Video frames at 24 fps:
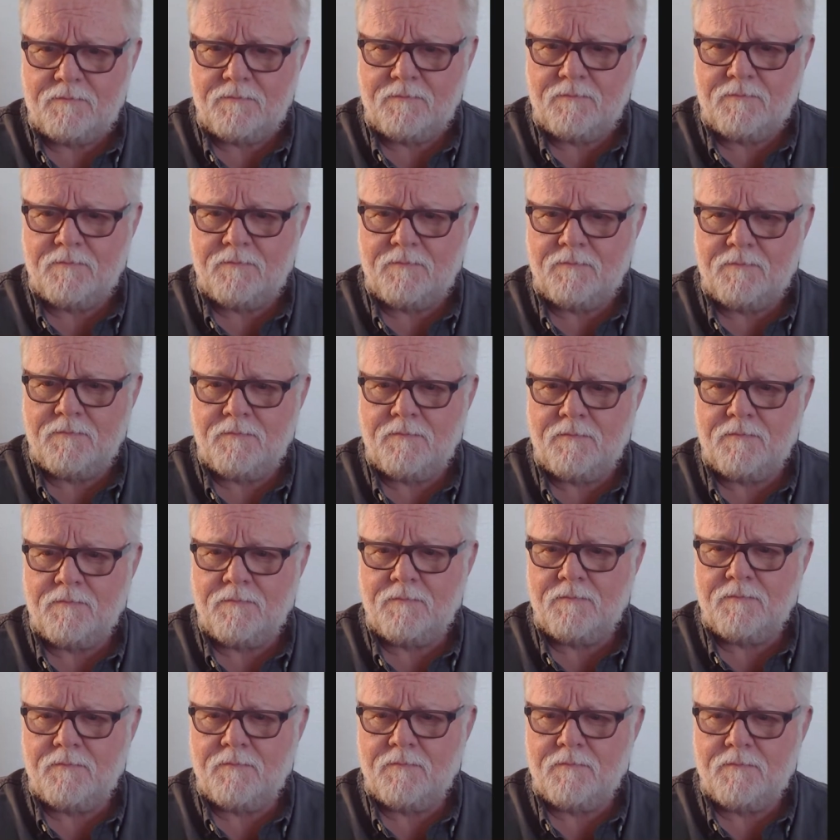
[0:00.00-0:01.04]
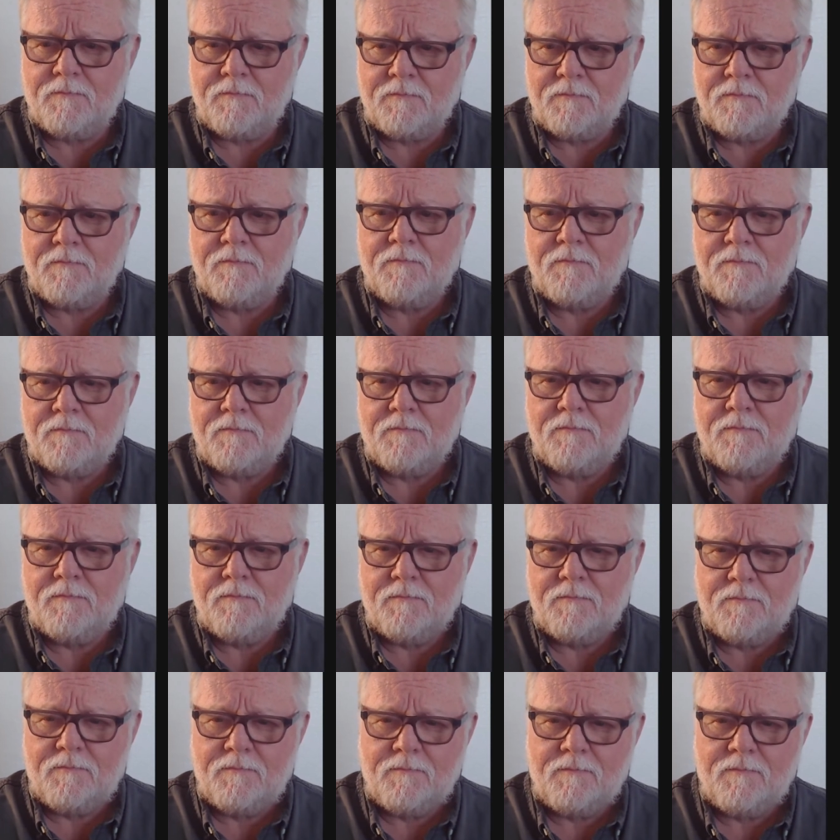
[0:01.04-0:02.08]

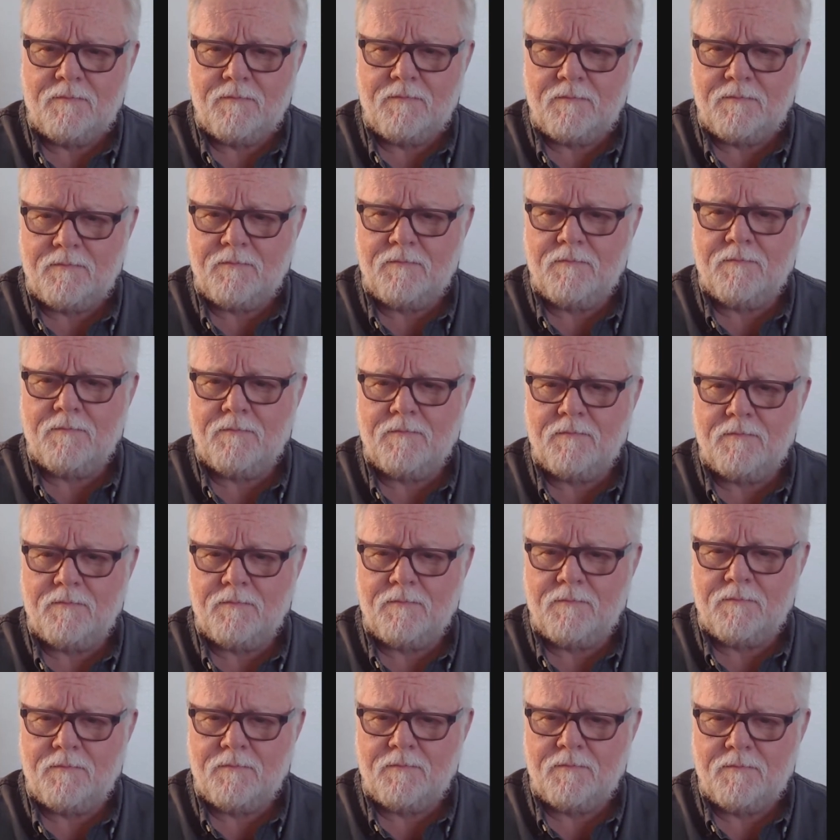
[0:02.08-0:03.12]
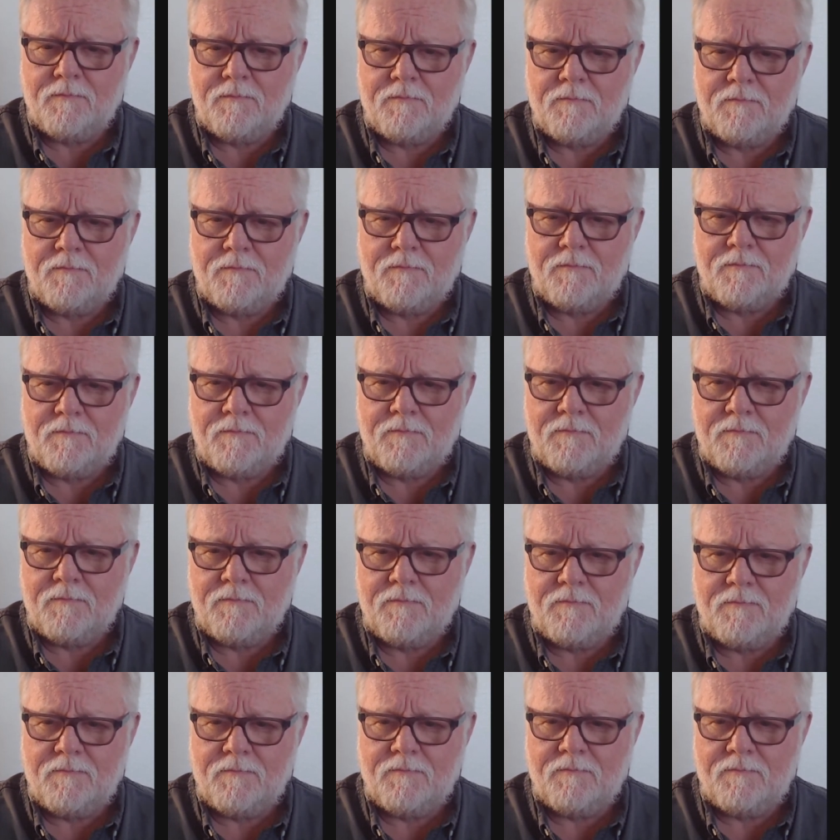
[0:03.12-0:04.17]

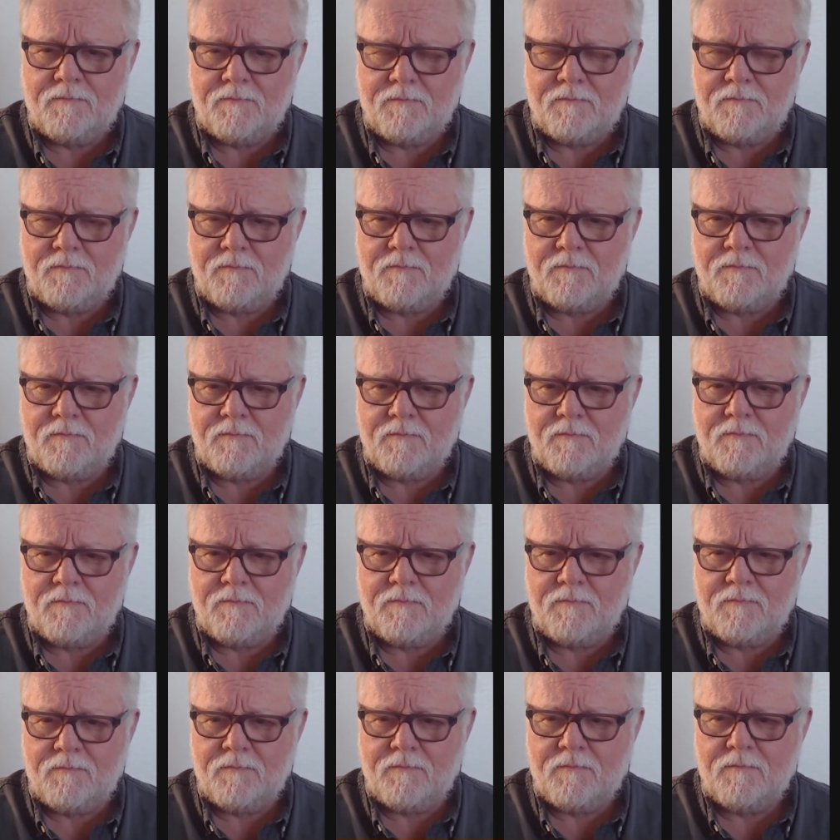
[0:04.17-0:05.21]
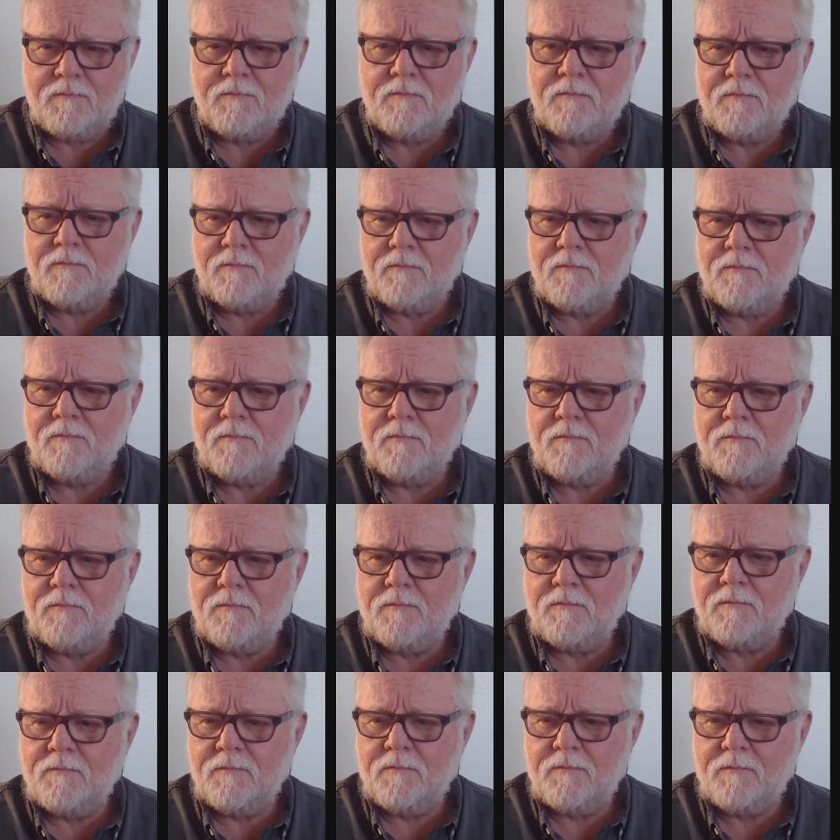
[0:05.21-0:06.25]

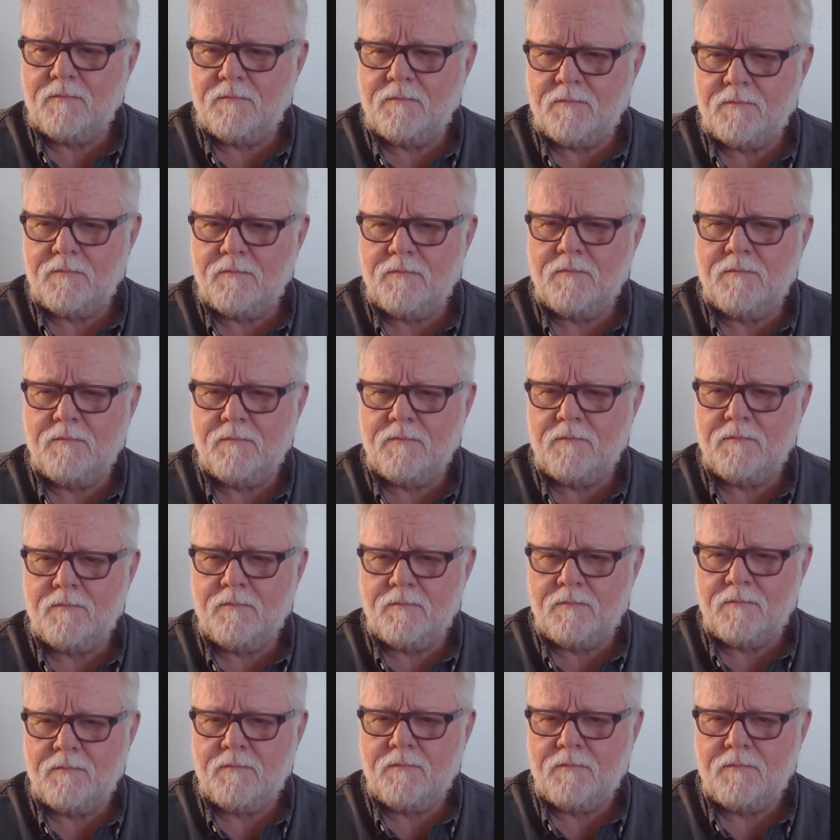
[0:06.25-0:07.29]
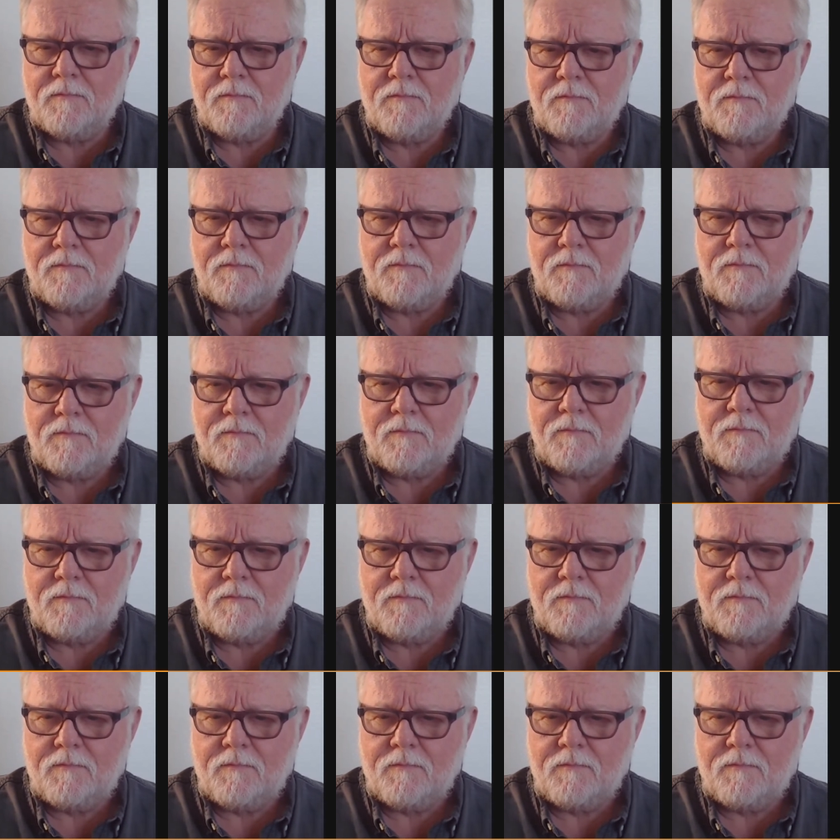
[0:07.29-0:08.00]
This person isn't speaking.